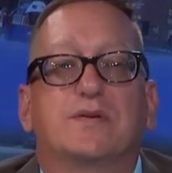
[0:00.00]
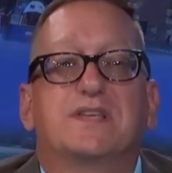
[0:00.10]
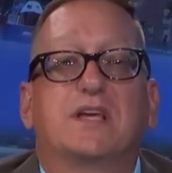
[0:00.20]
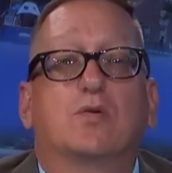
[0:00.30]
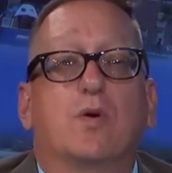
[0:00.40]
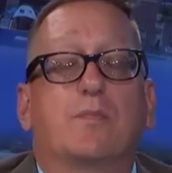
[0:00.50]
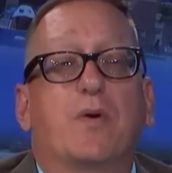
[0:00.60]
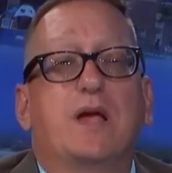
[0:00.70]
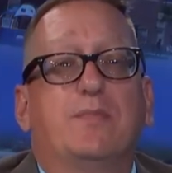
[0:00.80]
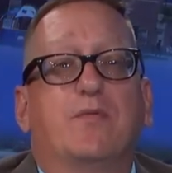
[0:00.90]
We're going to take a quick
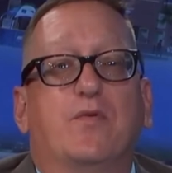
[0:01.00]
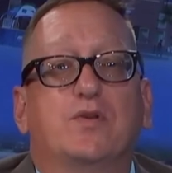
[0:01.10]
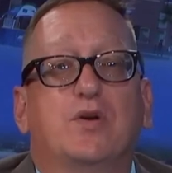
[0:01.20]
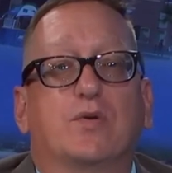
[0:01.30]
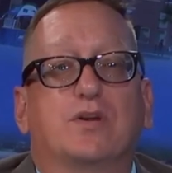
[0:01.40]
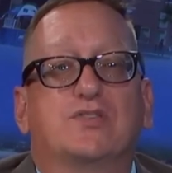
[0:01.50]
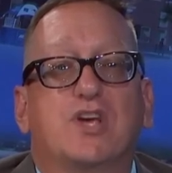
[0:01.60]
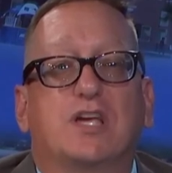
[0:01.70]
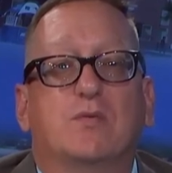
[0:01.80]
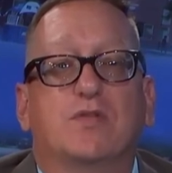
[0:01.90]
break. Before we do, we're going to
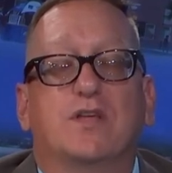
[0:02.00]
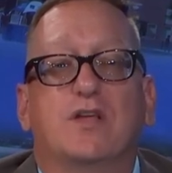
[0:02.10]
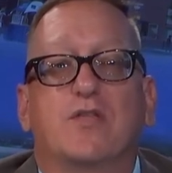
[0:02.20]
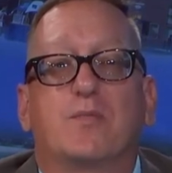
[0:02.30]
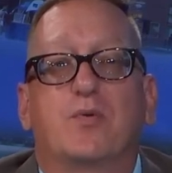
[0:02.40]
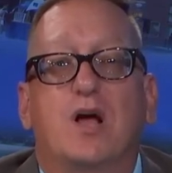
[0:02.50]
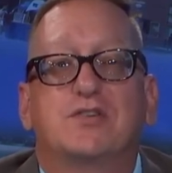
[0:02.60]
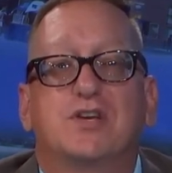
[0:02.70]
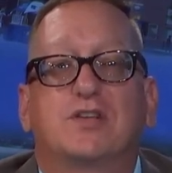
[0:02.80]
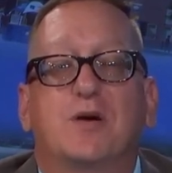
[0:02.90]
check in with another
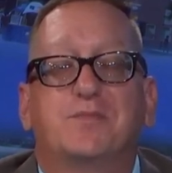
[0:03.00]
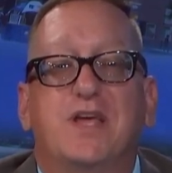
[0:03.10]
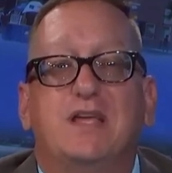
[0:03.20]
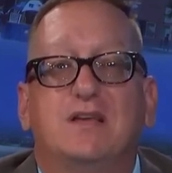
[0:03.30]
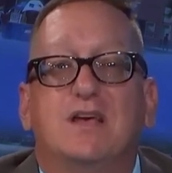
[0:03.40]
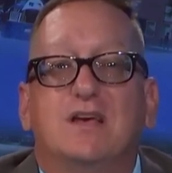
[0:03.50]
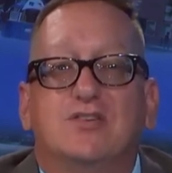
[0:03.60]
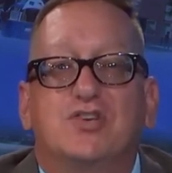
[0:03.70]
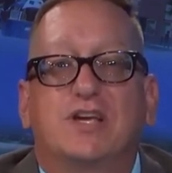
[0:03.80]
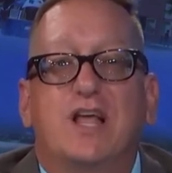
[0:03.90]
project update,
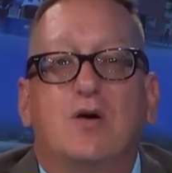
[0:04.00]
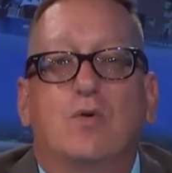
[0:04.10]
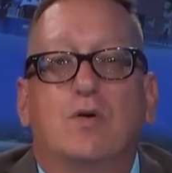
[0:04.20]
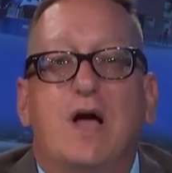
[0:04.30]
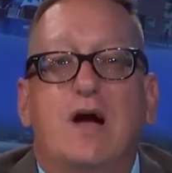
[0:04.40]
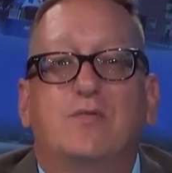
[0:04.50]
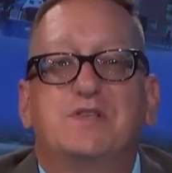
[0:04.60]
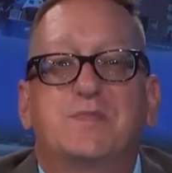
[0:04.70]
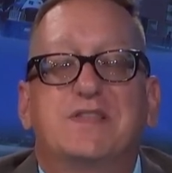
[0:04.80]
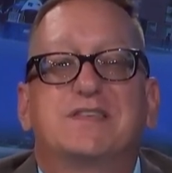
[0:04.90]
checking out what, how we
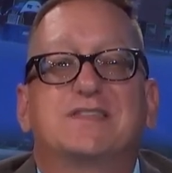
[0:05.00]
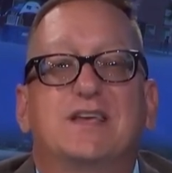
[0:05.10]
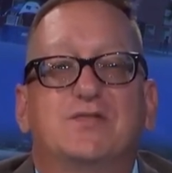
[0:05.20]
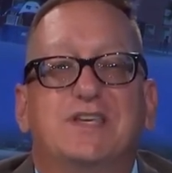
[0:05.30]
spent the St.